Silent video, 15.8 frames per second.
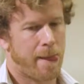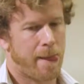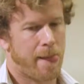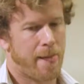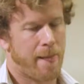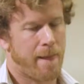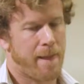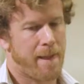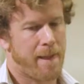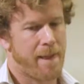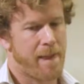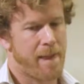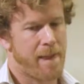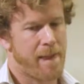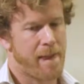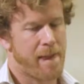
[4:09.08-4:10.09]

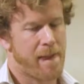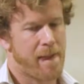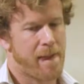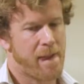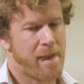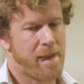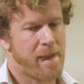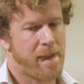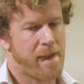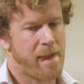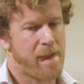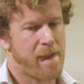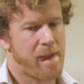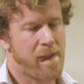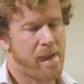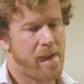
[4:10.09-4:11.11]

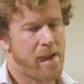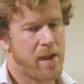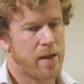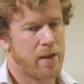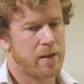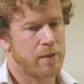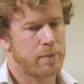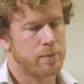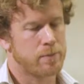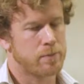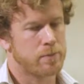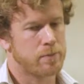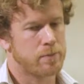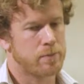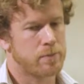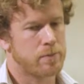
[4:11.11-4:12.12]

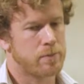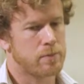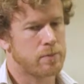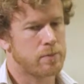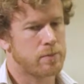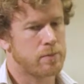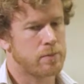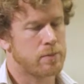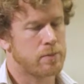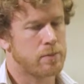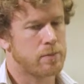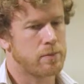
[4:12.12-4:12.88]
(silent)